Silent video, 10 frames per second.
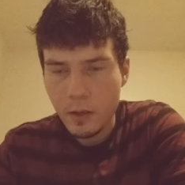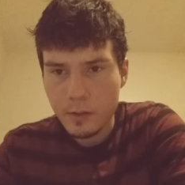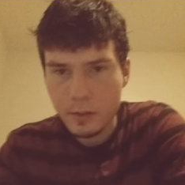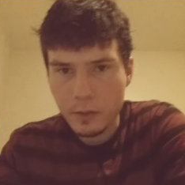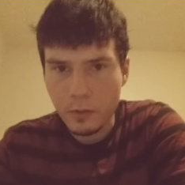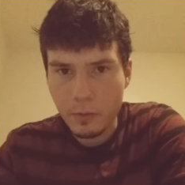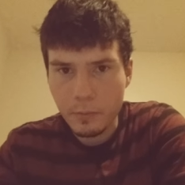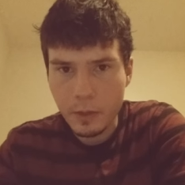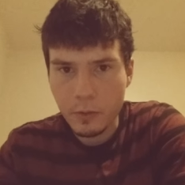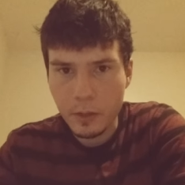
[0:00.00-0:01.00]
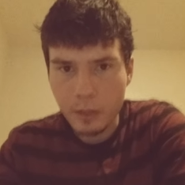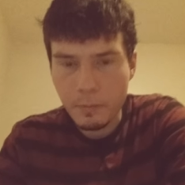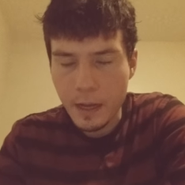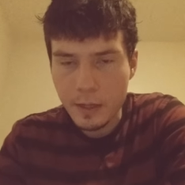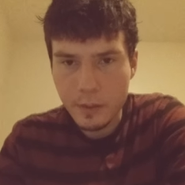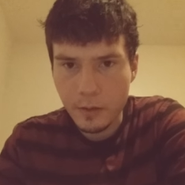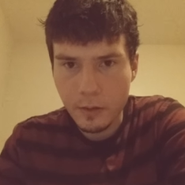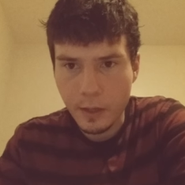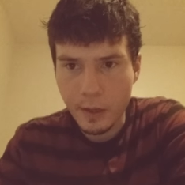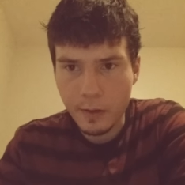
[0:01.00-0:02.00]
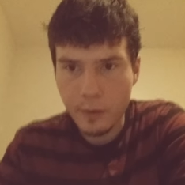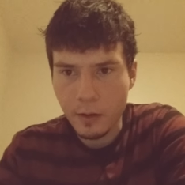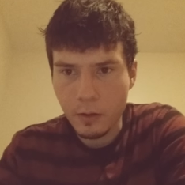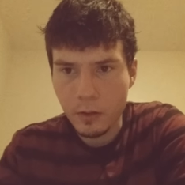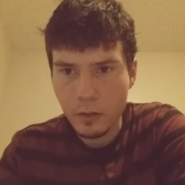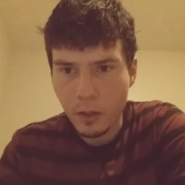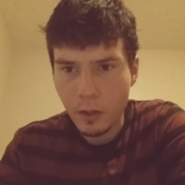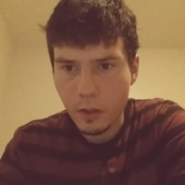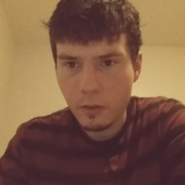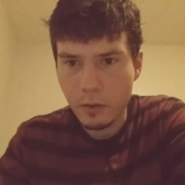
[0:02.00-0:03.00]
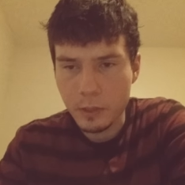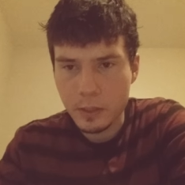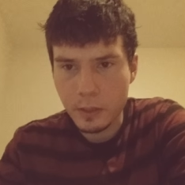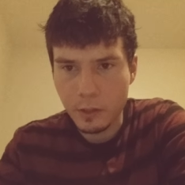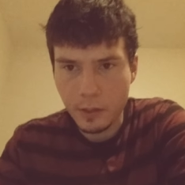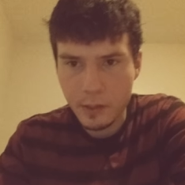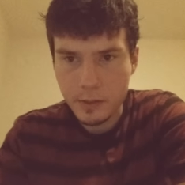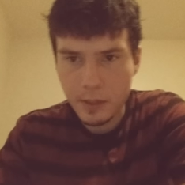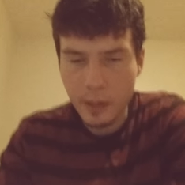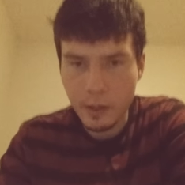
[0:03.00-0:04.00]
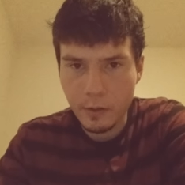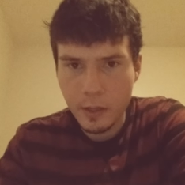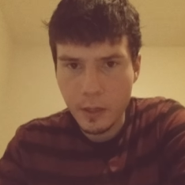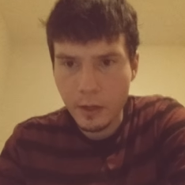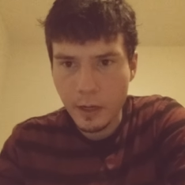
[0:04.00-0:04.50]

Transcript: So I'm not really mastered in that at all. I'm just letting you guys kind of get an